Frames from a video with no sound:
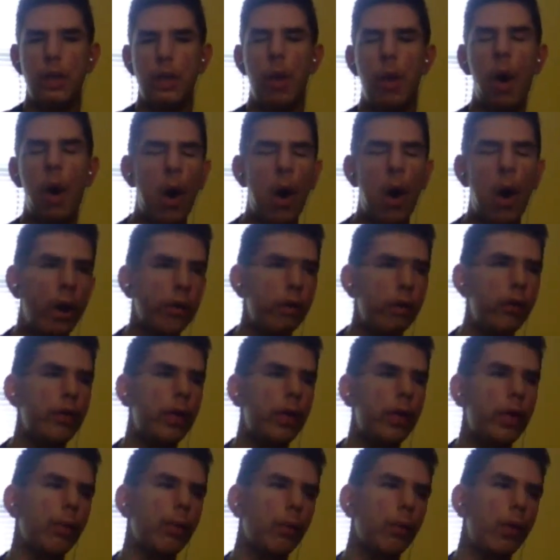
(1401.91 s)

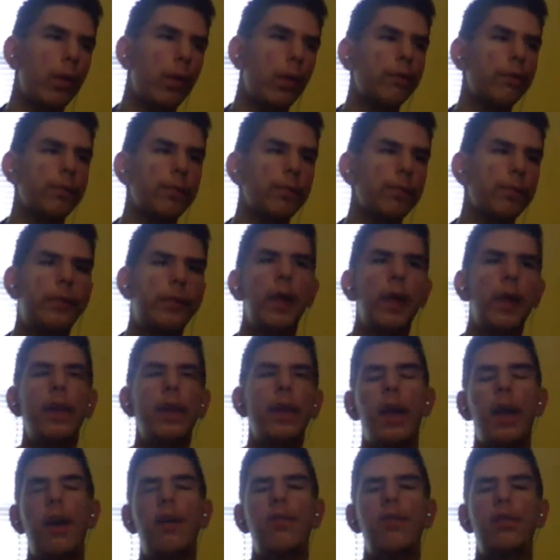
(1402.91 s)
2001, they didn't have
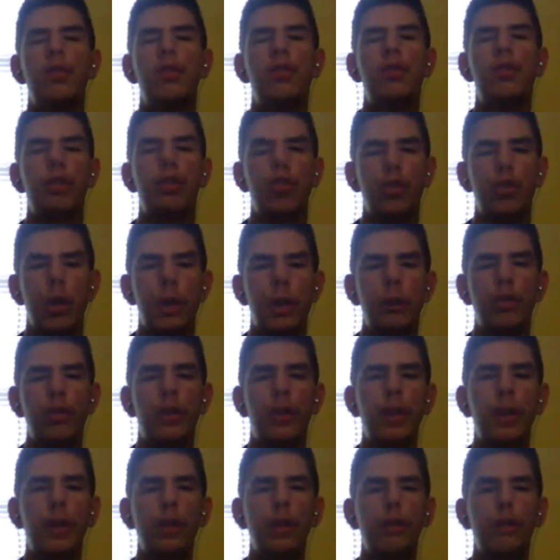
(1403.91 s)
shitty ratings,
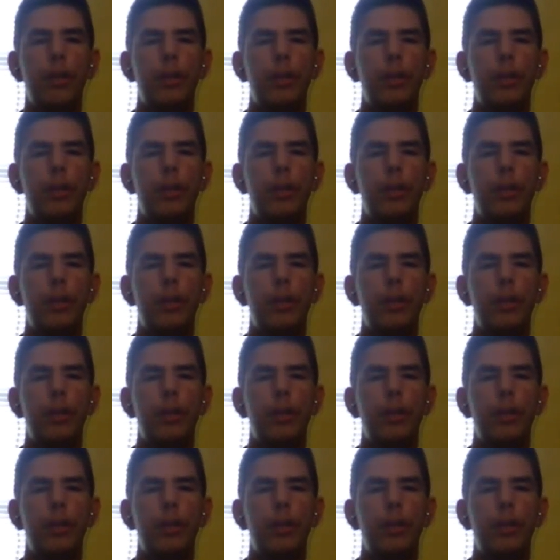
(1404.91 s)
but they